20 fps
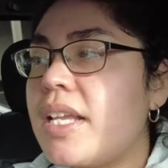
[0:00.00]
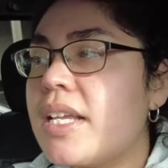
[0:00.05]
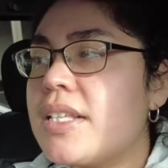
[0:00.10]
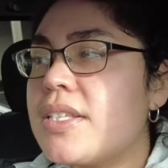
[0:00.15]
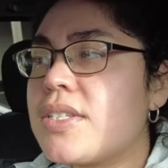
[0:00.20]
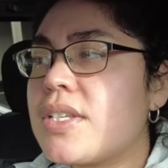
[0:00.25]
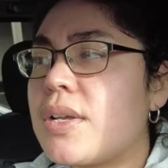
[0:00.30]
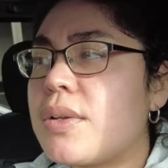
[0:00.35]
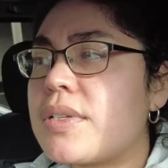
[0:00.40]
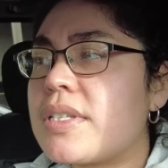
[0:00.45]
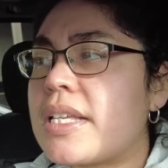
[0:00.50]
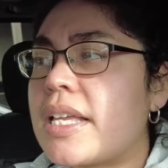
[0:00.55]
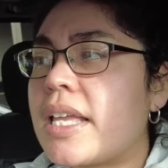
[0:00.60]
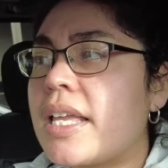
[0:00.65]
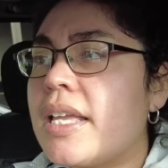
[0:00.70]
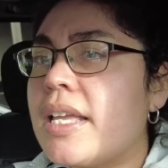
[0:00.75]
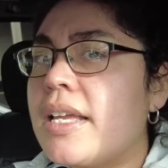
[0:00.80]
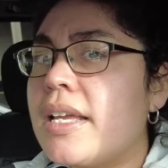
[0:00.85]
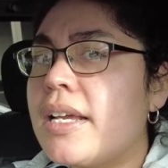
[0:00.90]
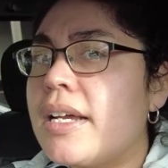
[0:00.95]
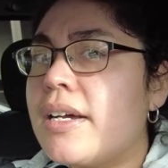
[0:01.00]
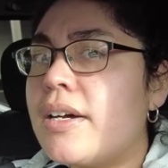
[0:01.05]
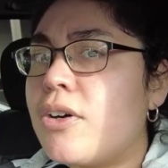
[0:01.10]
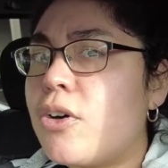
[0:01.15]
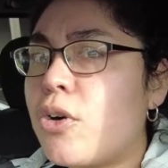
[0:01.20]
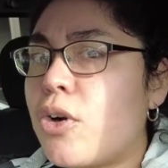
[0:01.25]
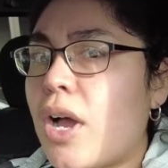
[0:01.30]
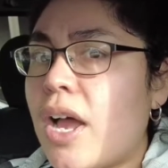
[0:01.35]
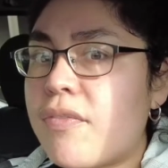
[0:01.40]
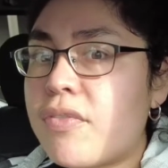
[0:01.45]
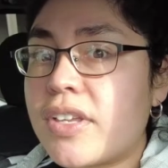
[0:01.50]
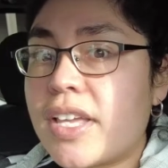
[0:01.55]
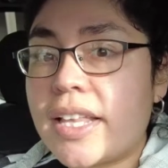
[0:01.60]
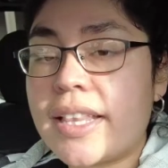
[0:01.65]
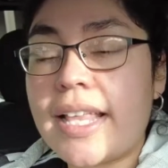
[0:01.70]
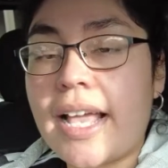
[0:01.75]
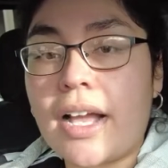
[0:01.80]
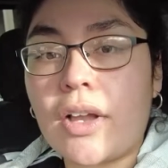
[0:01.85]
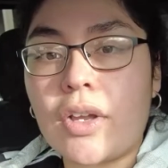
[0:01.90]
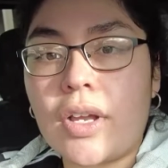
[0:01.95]
And so I was like, oh, I have to
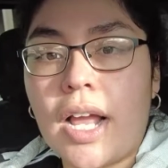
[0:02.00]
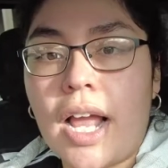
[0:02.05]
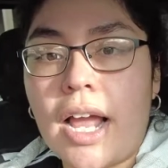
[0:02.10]
get that.